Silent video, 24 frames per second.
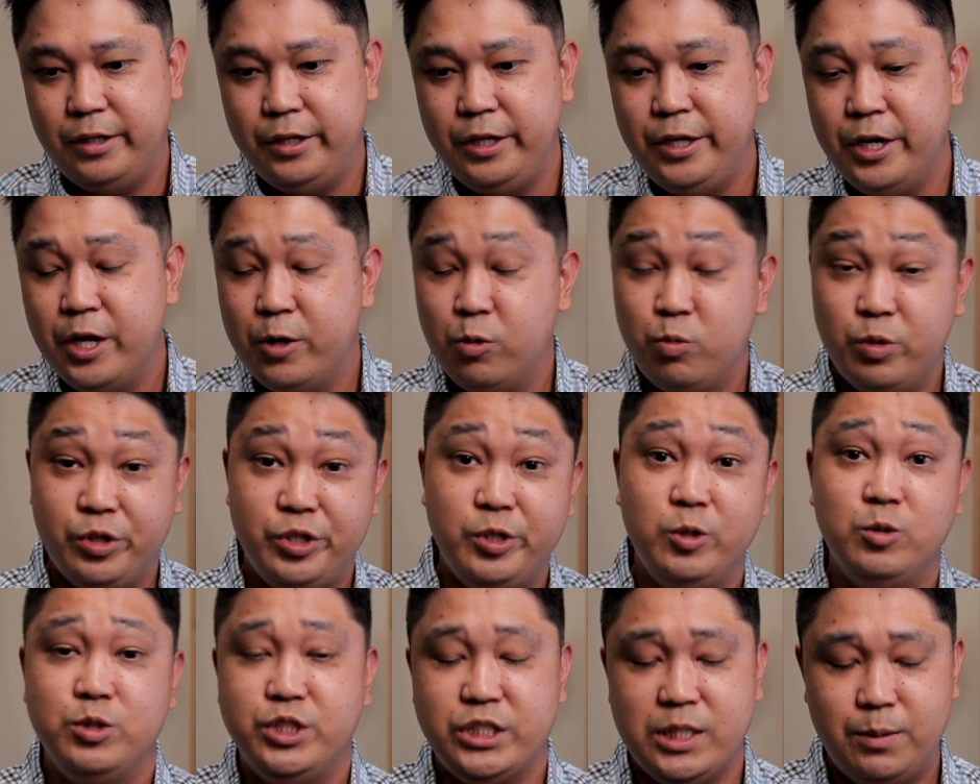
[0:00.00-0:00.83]
you know,
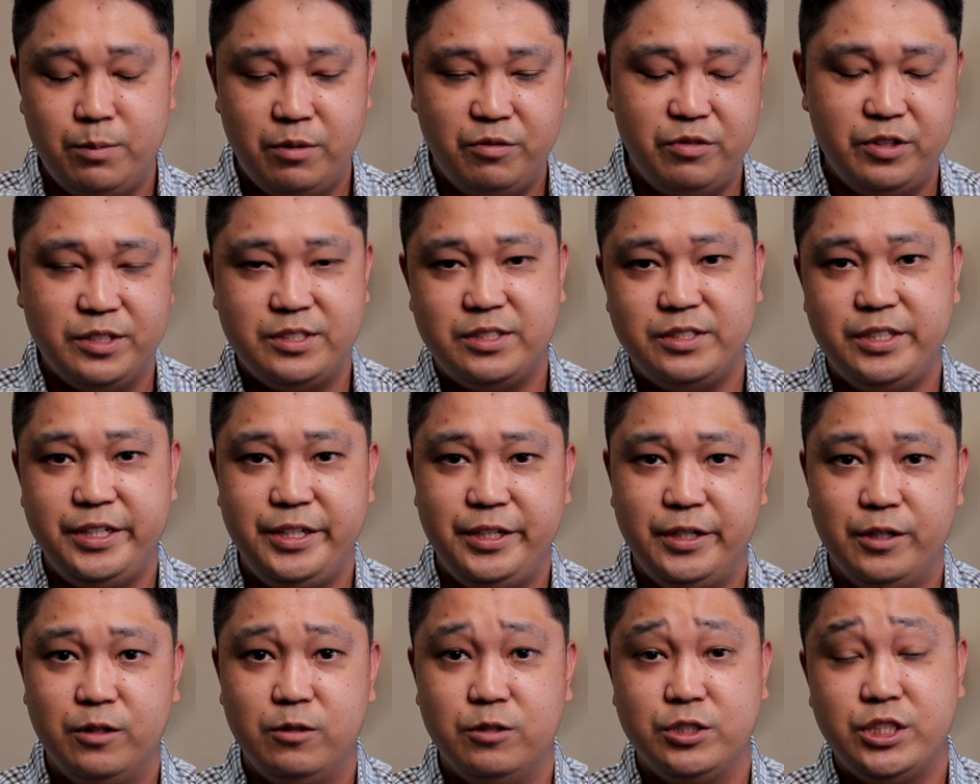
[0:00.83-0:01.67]
reduce some of the
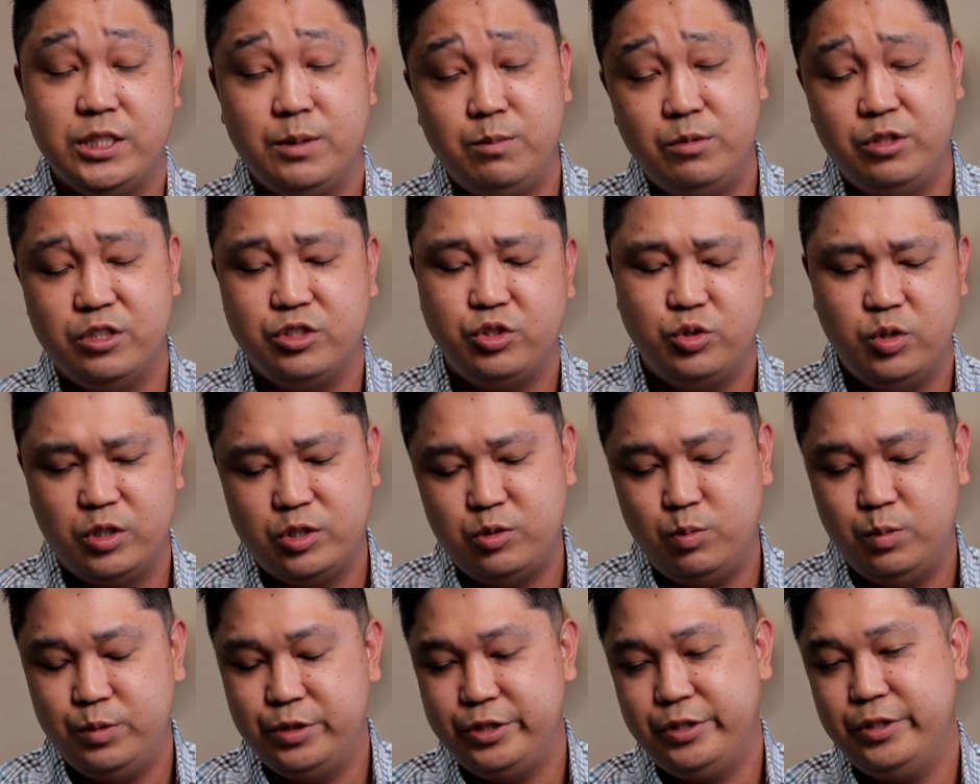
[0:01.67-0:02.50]
steel or some of the
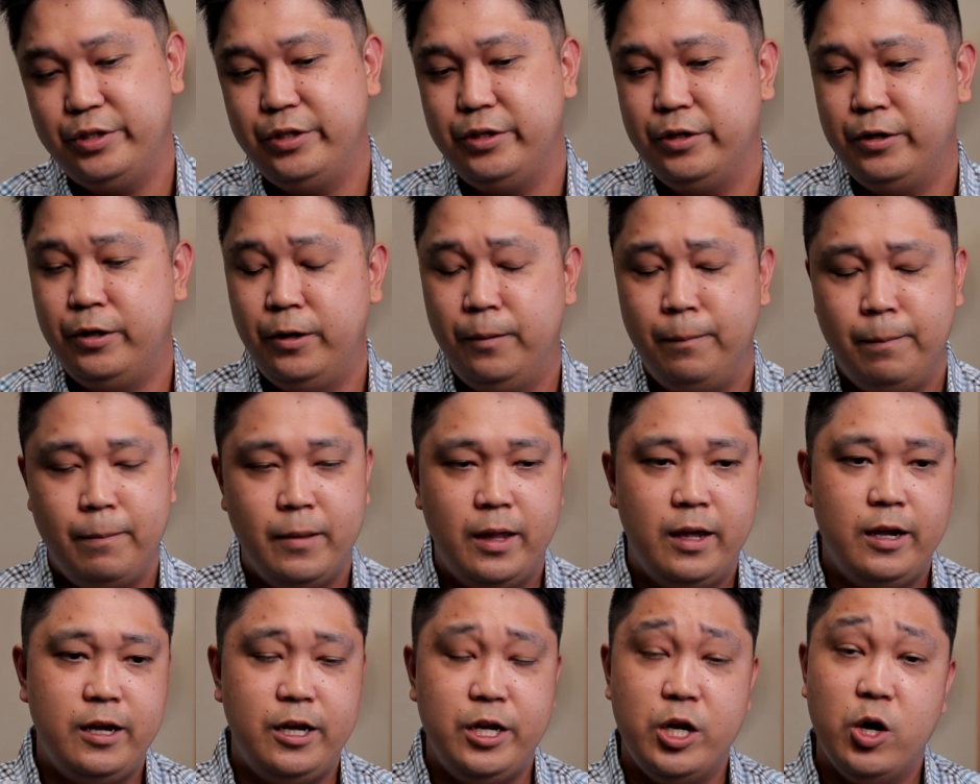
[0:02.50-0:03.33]
structural material,
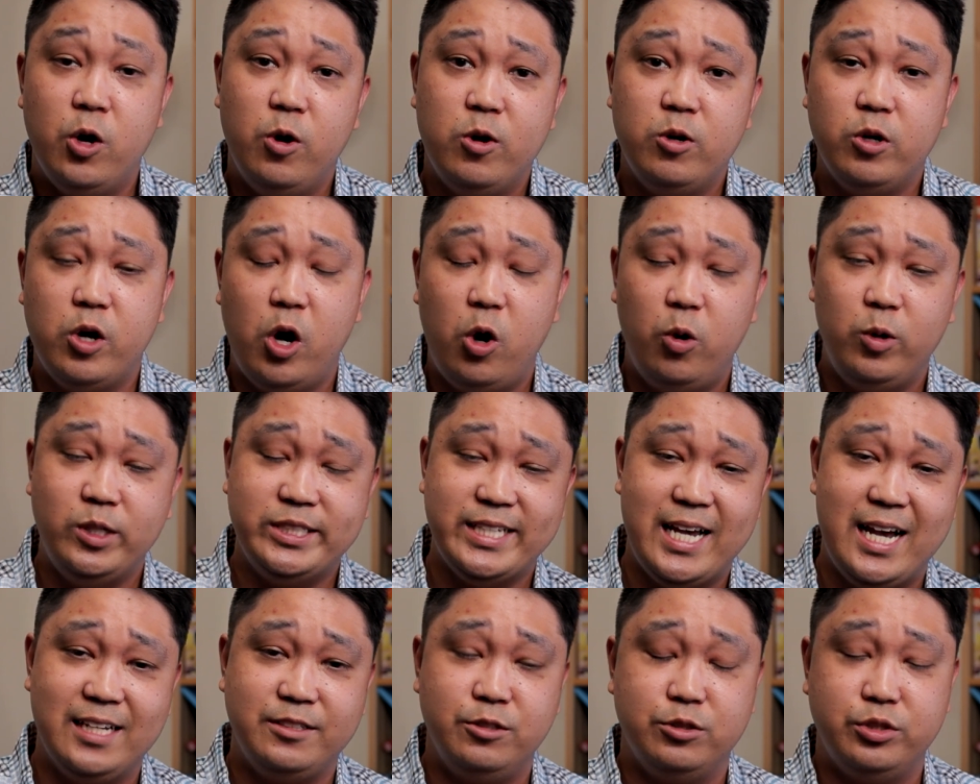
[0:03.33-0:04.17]
you know,
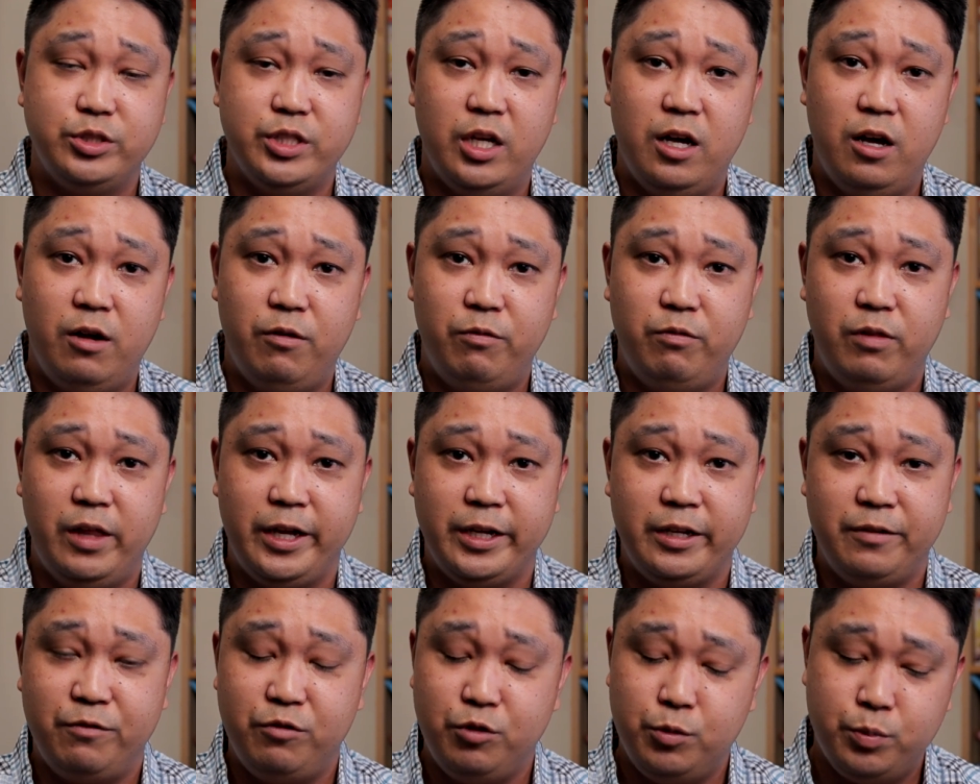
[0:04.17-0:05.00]
always ask yourself,
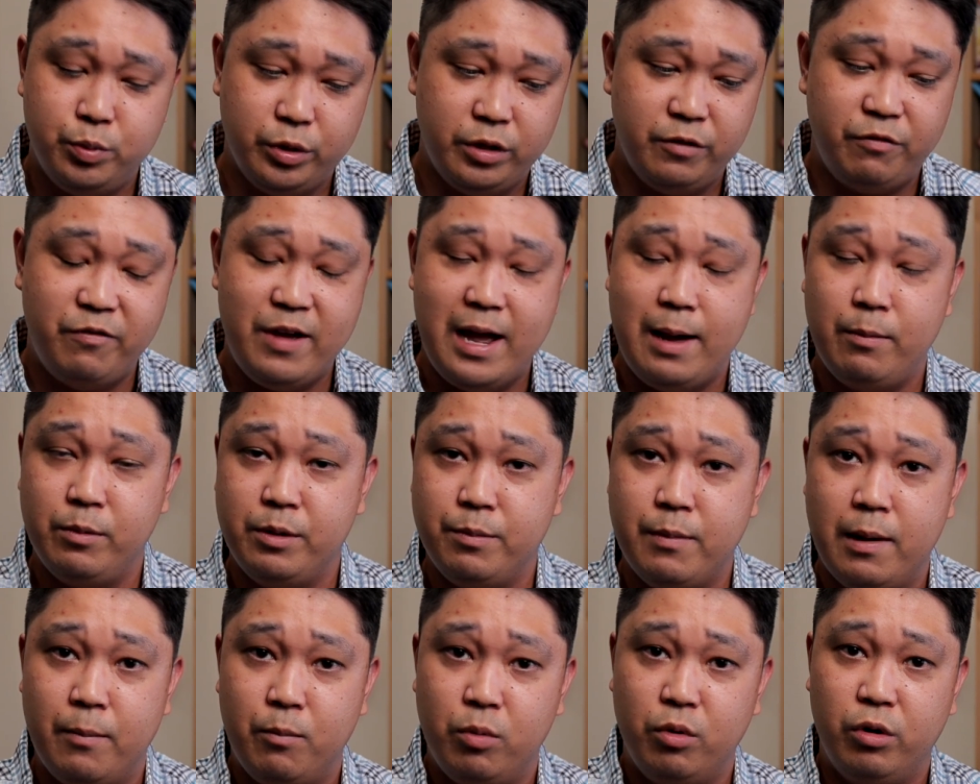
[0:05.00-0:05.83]
like, if you put a
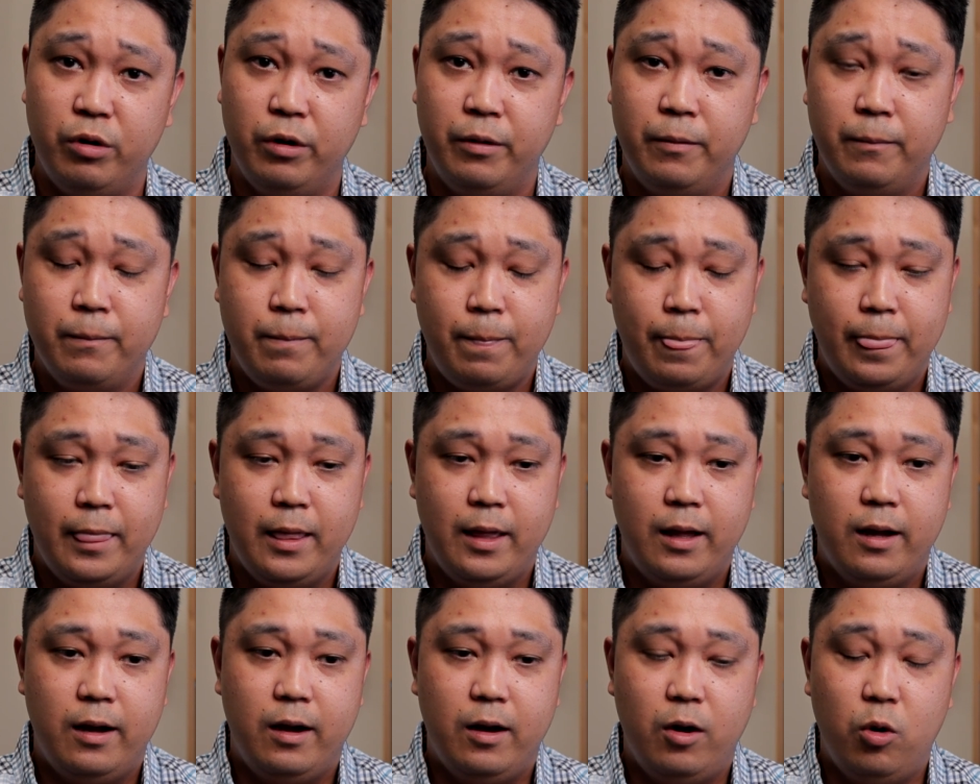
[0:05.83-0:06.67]
family member,
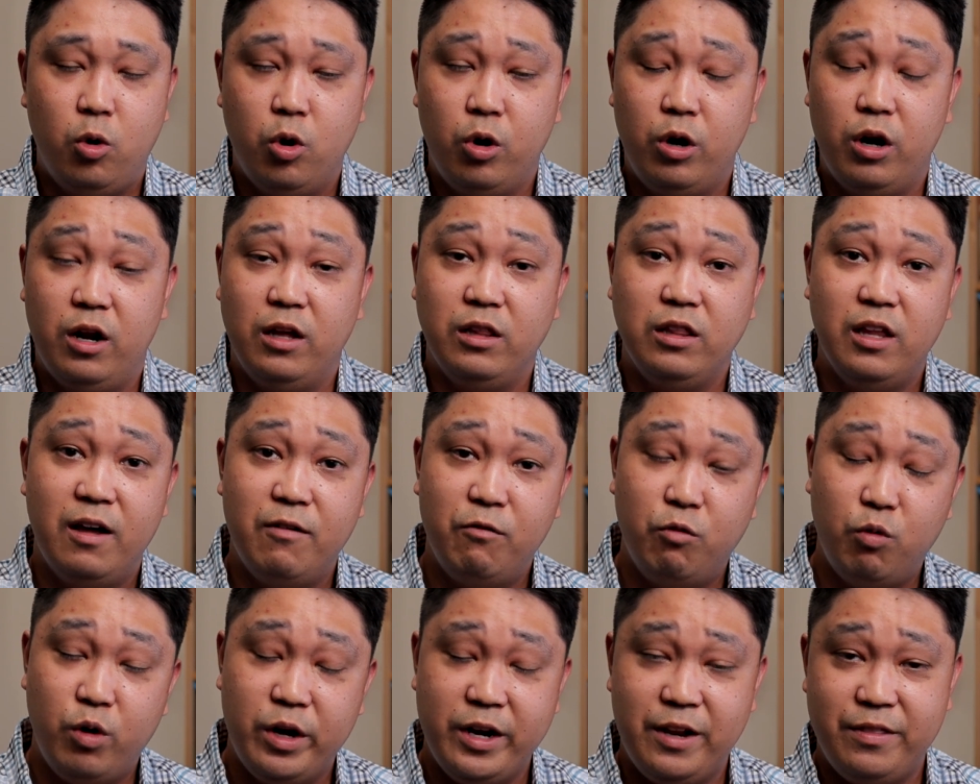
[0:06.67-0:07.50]
or a
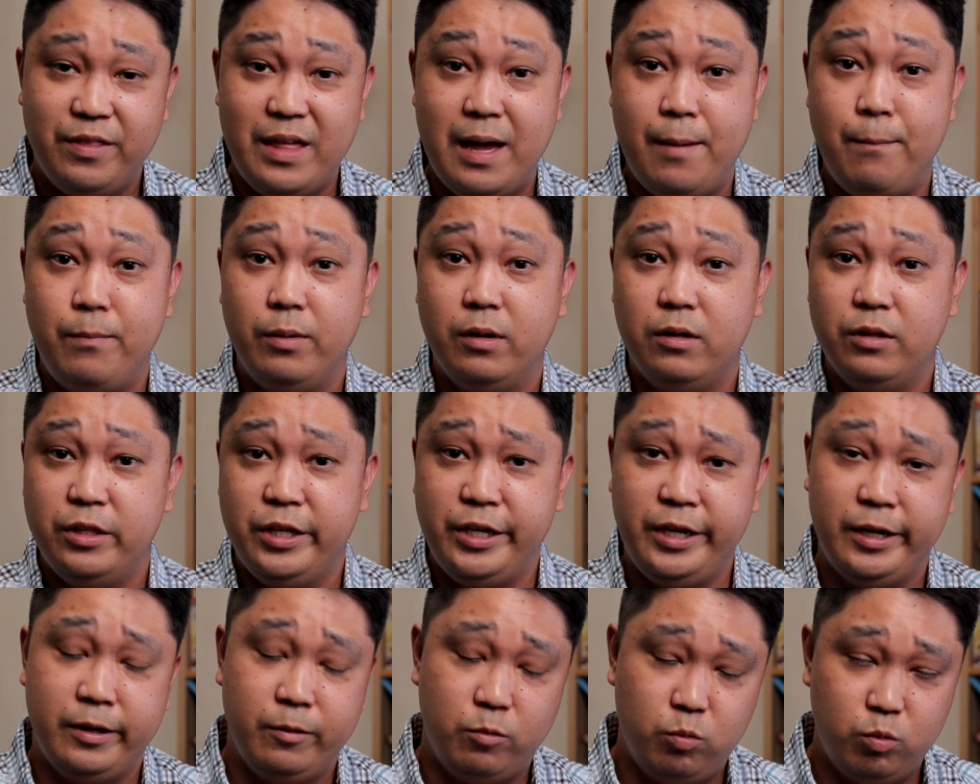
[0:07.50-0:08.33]
loved one in that
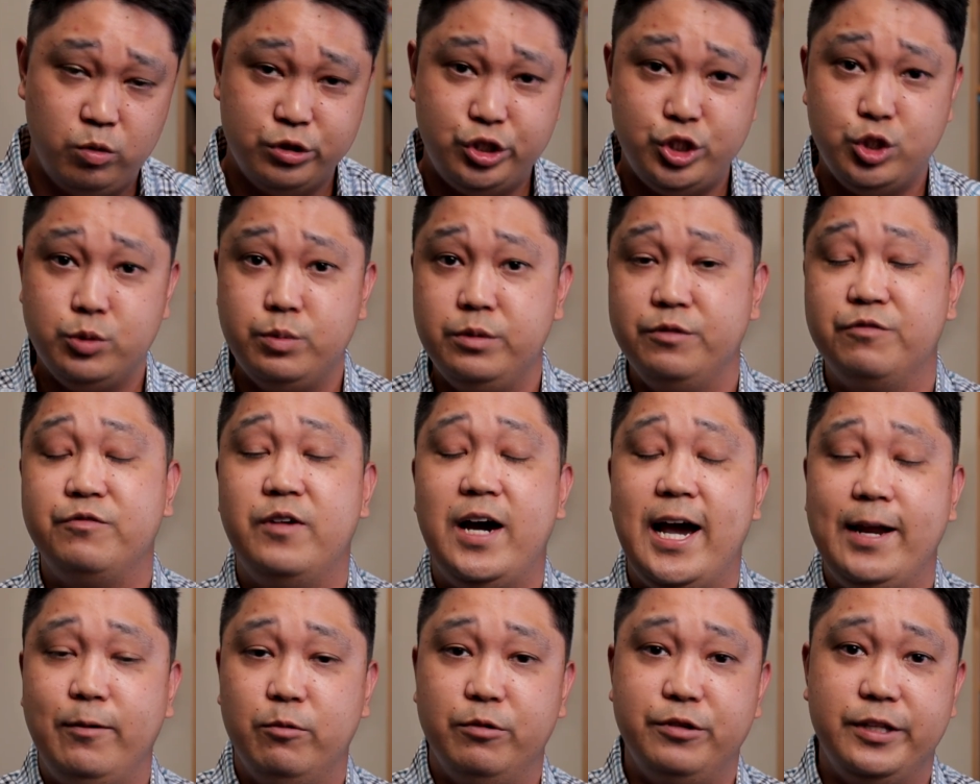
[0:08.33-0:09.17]
building would you be
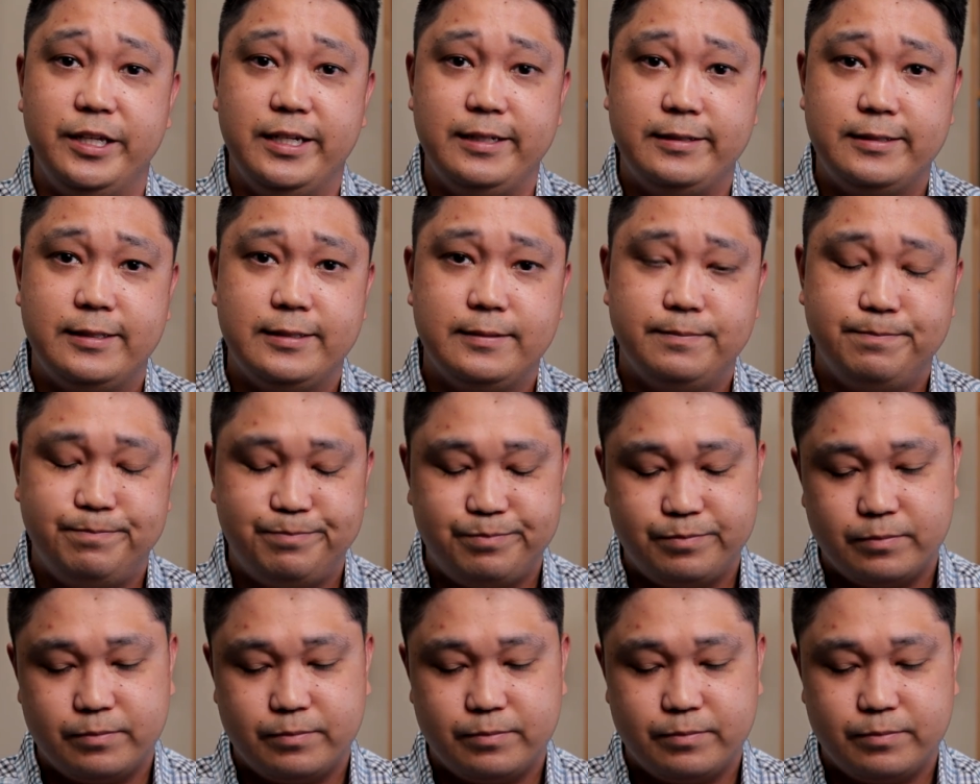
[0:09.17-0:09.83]
fine with it